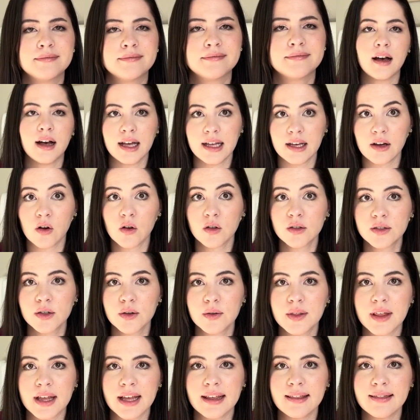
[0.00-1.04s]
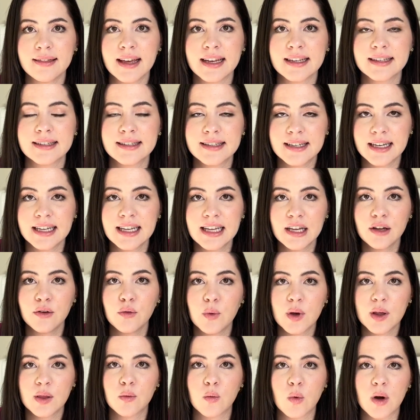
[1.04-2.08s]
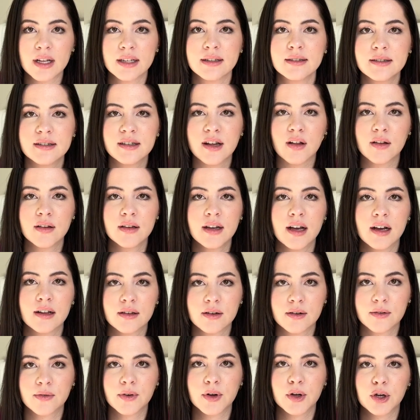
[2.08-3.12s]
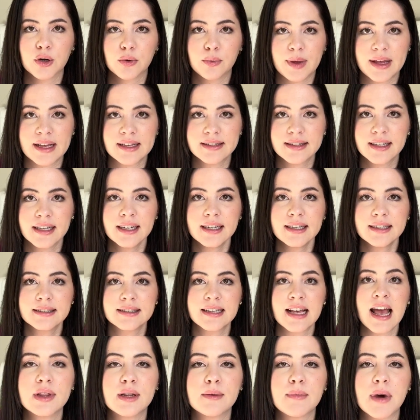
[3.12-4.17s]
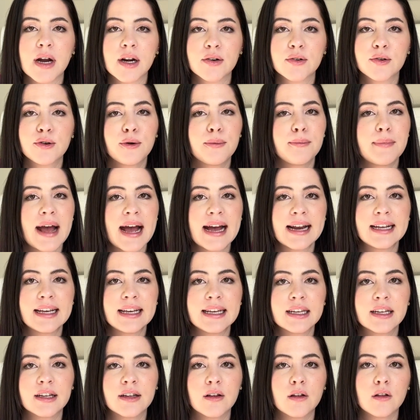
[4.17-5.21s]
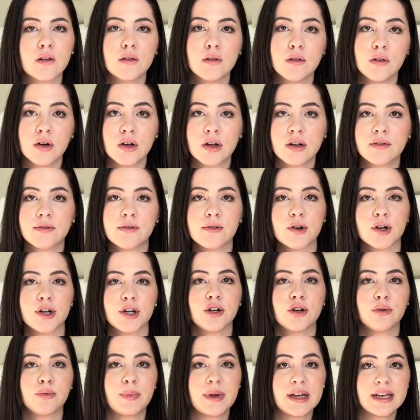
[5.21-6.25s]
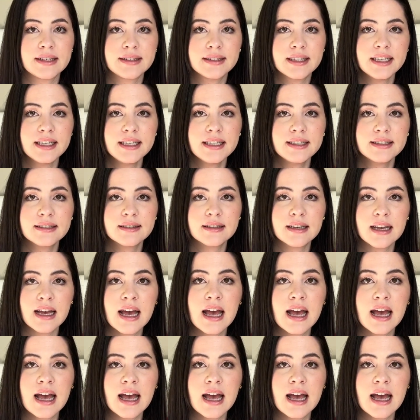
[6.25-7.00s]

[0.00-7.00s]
I also think that sticking with one solid color for your basics, the monochromatic look for your basics,